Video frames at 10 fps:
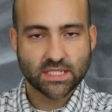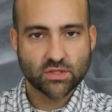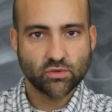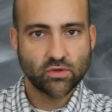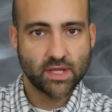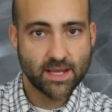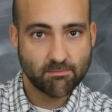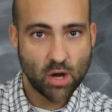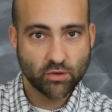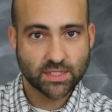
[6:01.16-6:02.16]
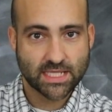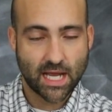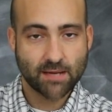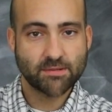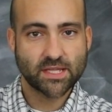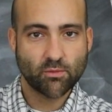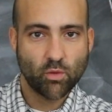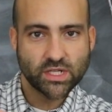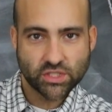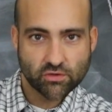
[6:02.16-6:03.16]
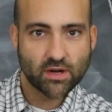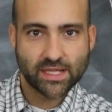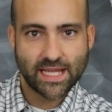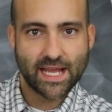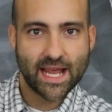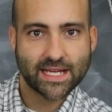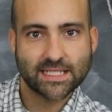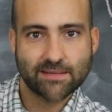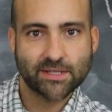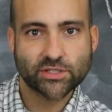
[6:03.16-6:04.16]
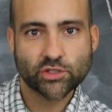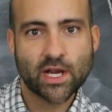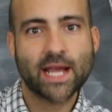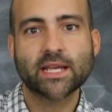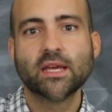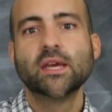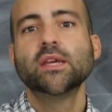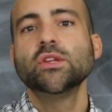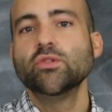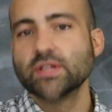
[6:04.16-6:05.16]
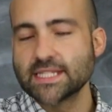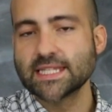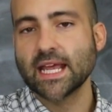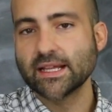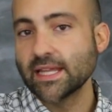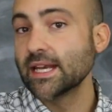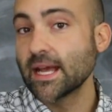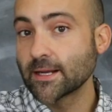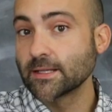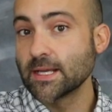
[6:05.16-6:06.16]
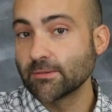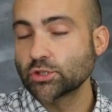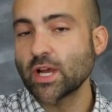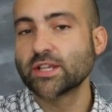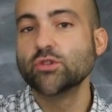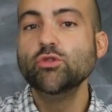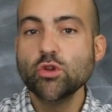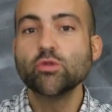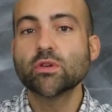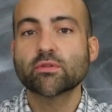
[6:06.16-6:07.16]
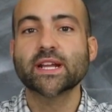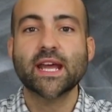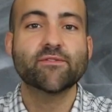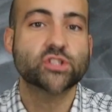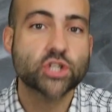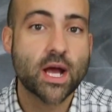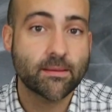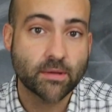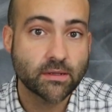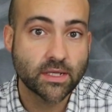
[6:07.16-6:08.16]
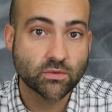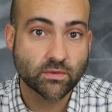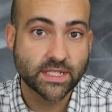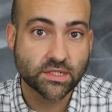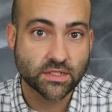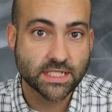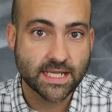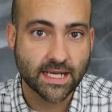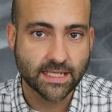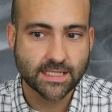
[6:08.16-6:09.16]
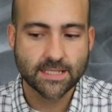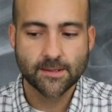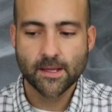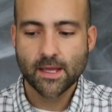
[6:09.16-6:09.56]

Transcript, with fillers: school and postdoc, but then once you were on that academic track, you could stay on that academic track. You knew you were gonna have a job in research science.